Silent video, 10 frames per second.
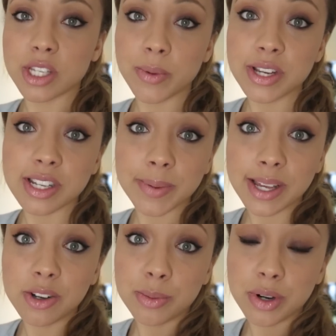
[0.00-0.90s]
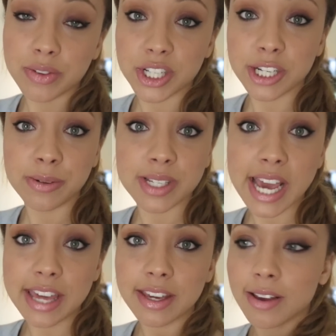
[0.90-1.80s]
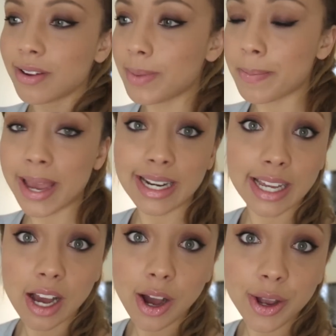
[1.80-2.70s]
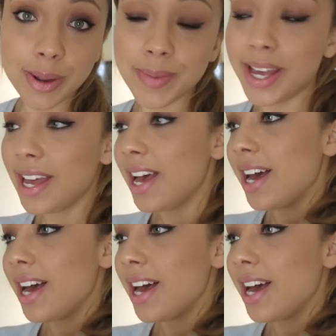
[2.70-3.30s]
Tomorrow's gonna be a lot more of a chill day. I think I'm gonna be mainly at home.